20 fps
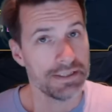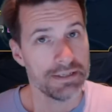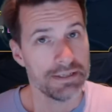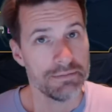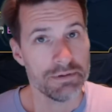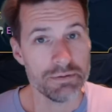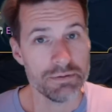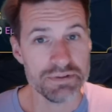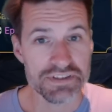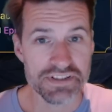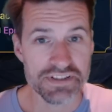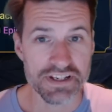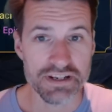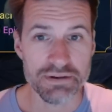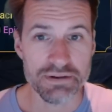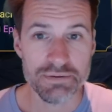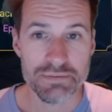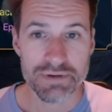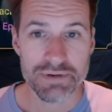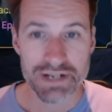but we'll see. You
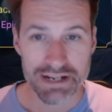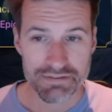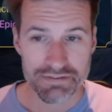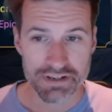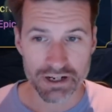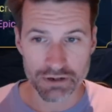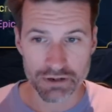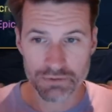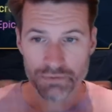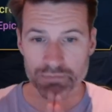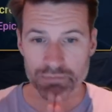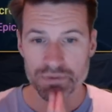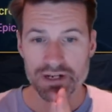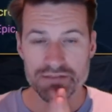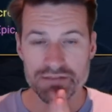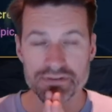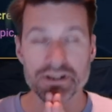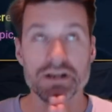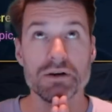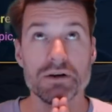know, we never know. We
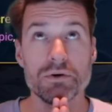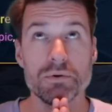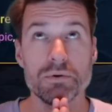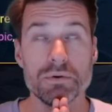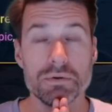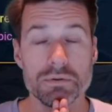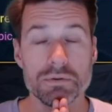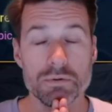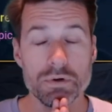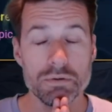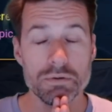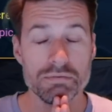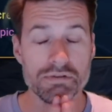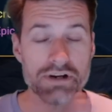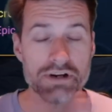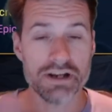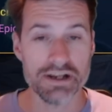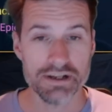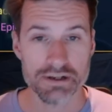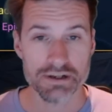never know. Quick
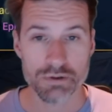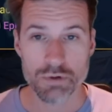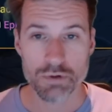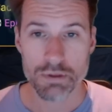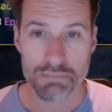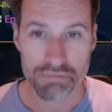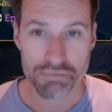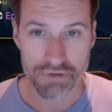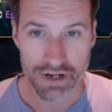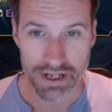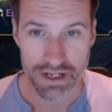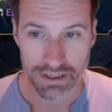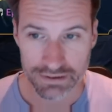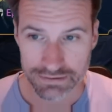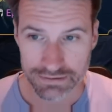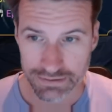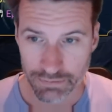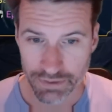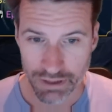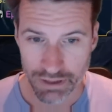prayer.
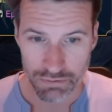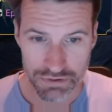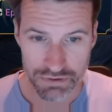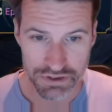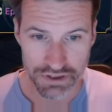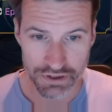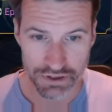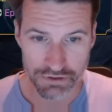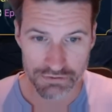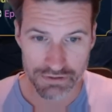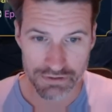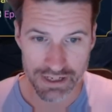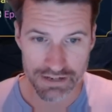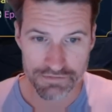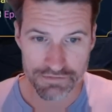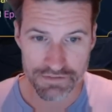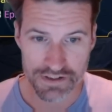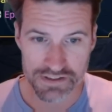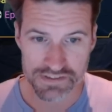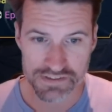We know what to do. Right,
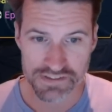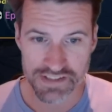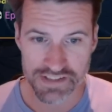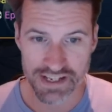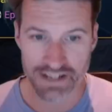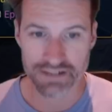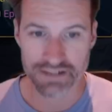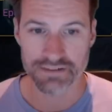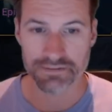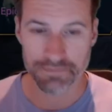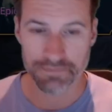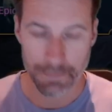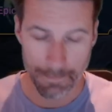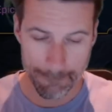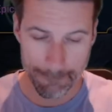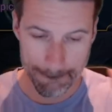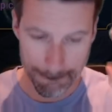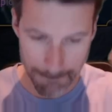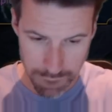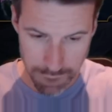first 10.
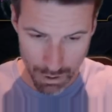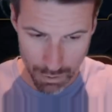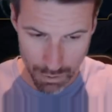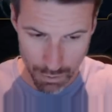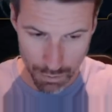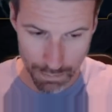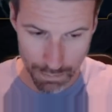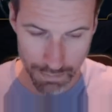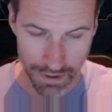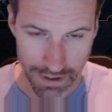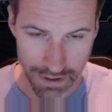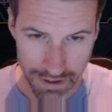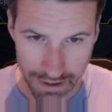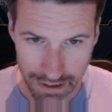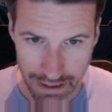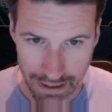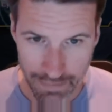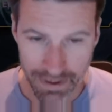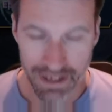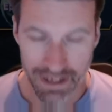Boom.
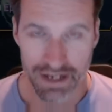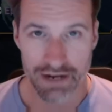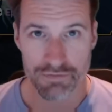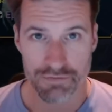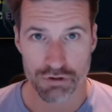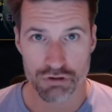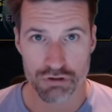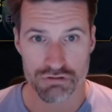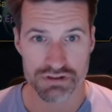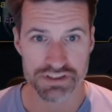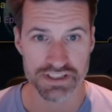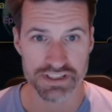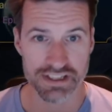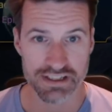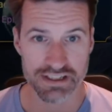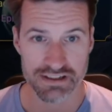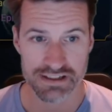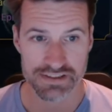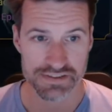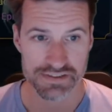Can we get another Acrizia,
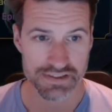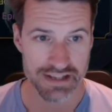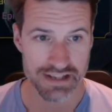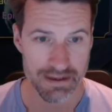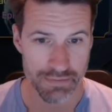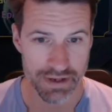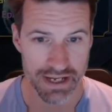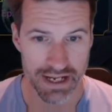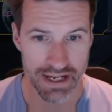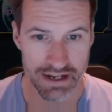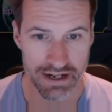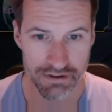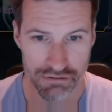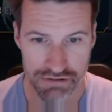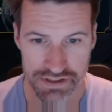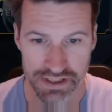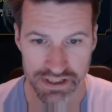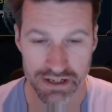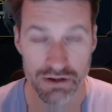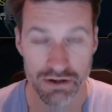guys? Can we get
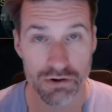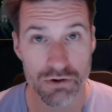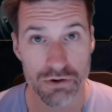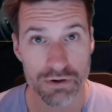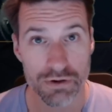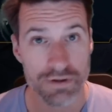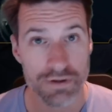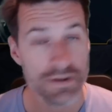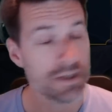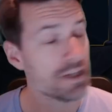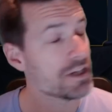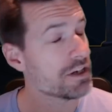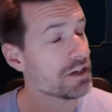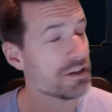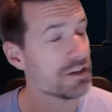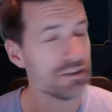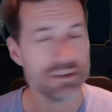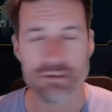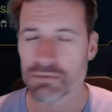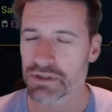Acrizia or
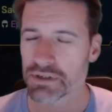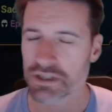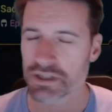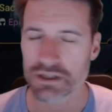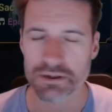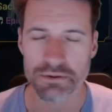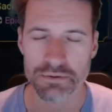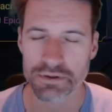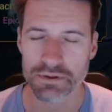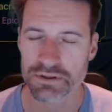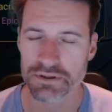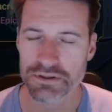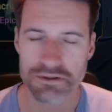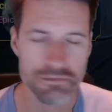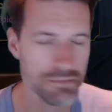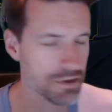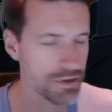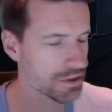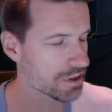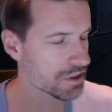a Yumiko? A
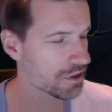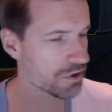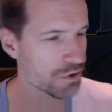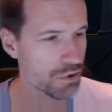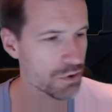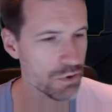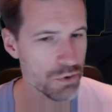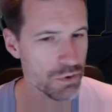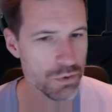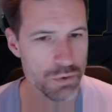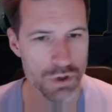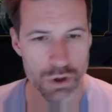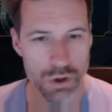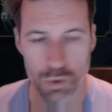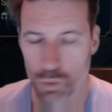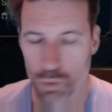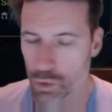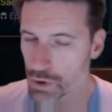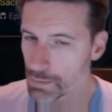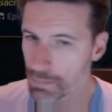Yumiko
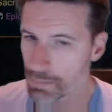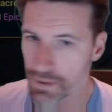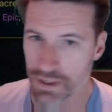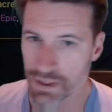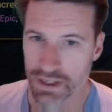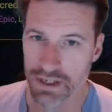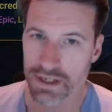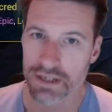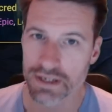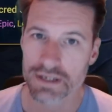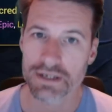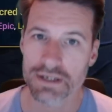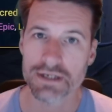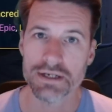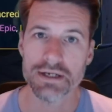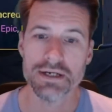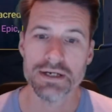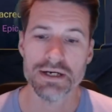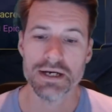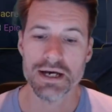would be
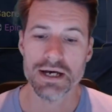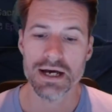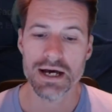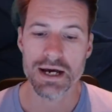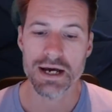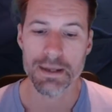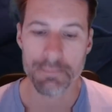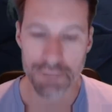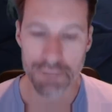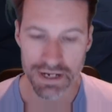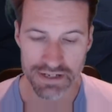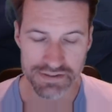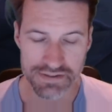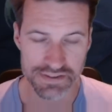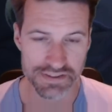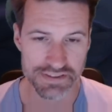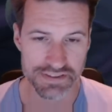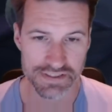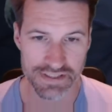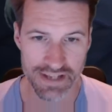
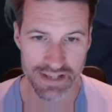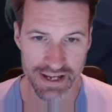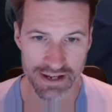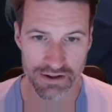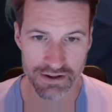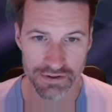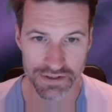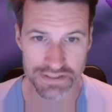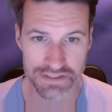amazing to get on